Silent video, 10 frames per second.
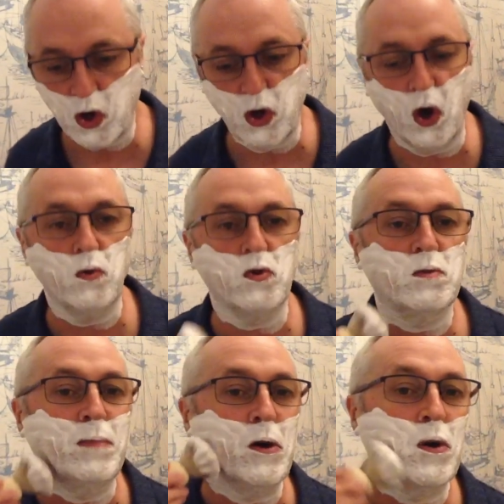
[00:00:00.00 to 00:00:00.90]
goat's
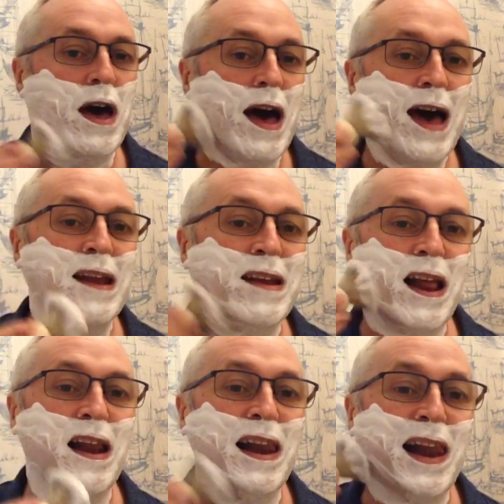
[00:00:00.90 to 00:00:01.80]
milk and
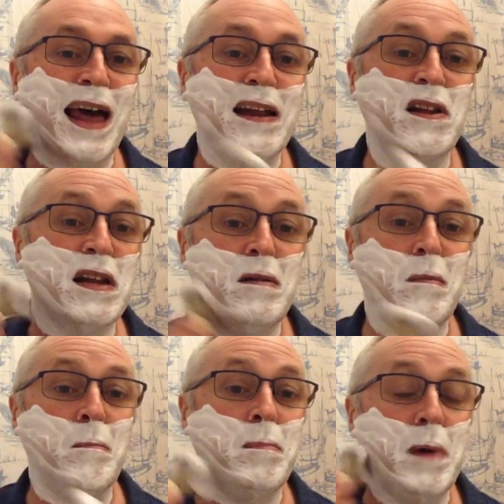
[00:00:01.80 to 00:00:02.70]

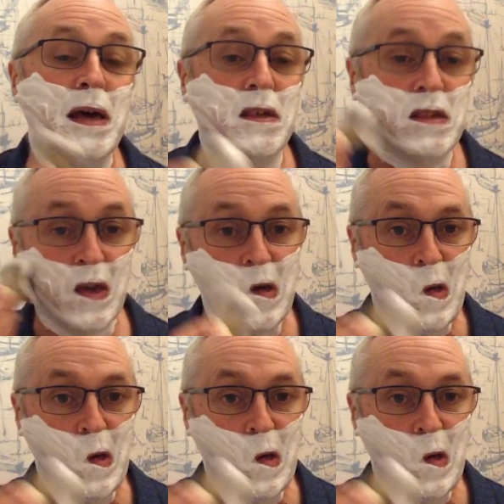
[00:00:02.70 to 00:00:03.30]
lanolin base.